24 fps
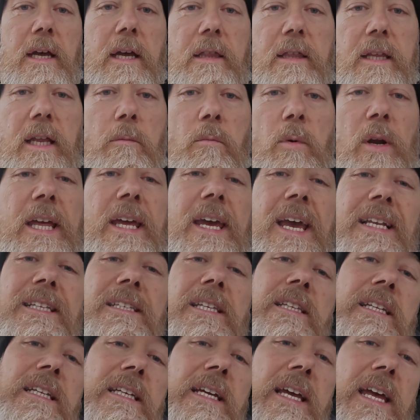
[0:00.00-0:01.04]
Then when I get to
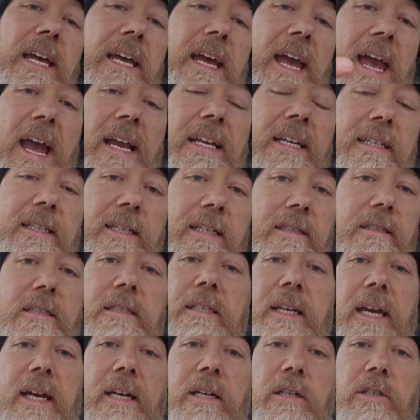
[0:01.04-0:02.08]
the editing
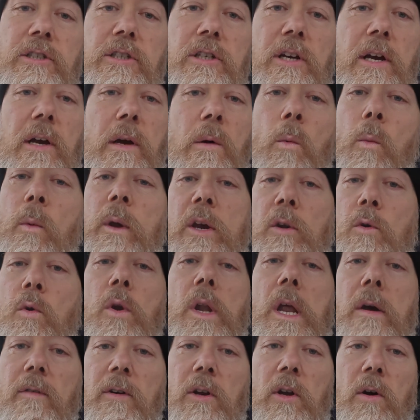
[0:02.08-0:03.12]
stage, we can all
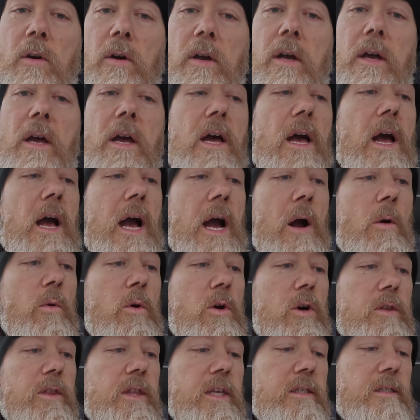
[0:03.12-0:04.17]
have a look how
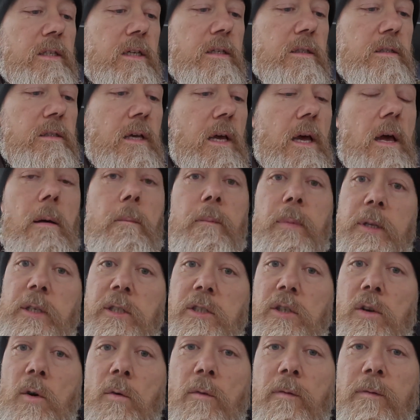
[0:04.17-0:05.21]
good this is. But
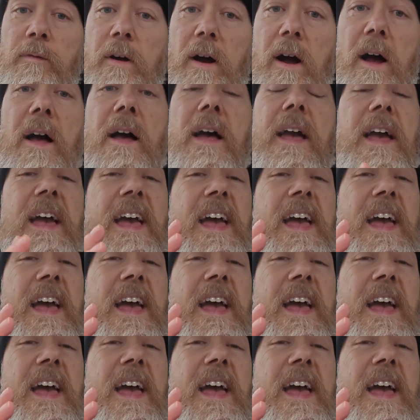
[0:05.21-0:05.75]
so far,